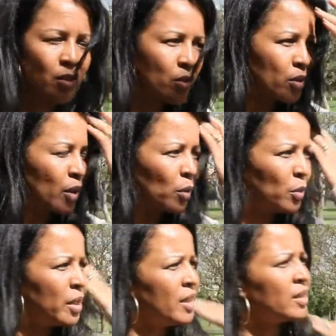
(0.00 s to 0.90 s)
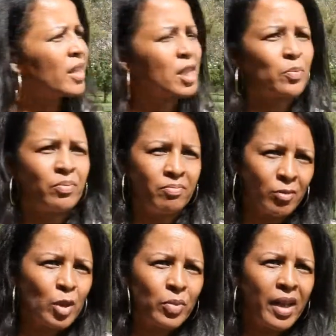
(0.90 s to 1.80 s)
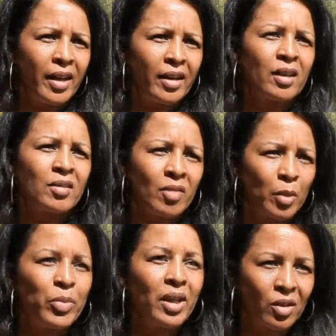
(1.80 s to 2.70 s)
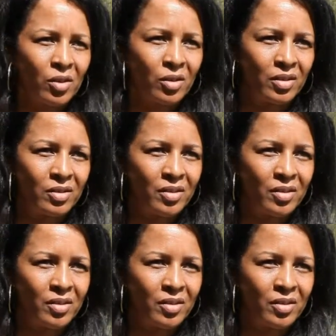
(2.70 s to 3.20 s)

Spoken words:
So trees will play a big role